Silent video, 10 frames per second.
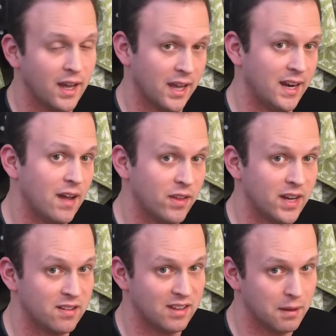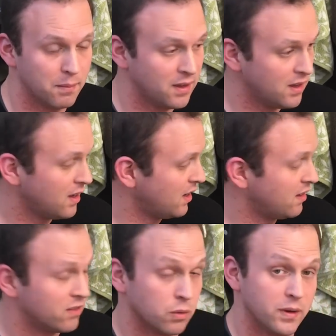And now the next step
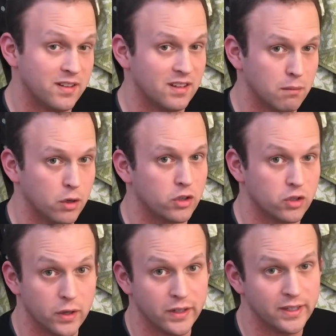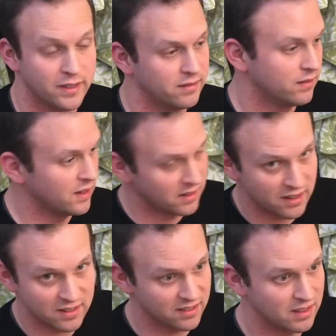is to reassemble your toilet and
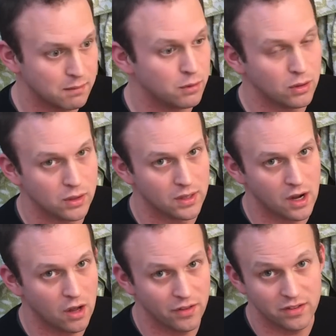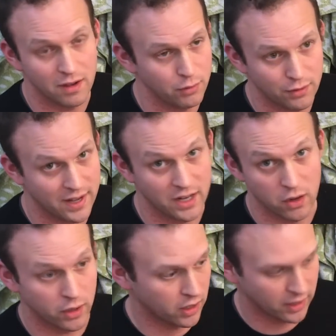disassemble all the stuff you've got
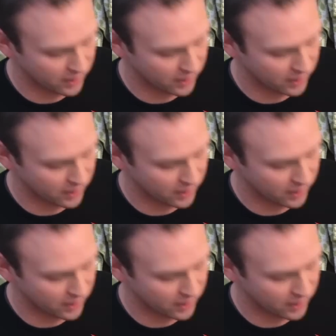going on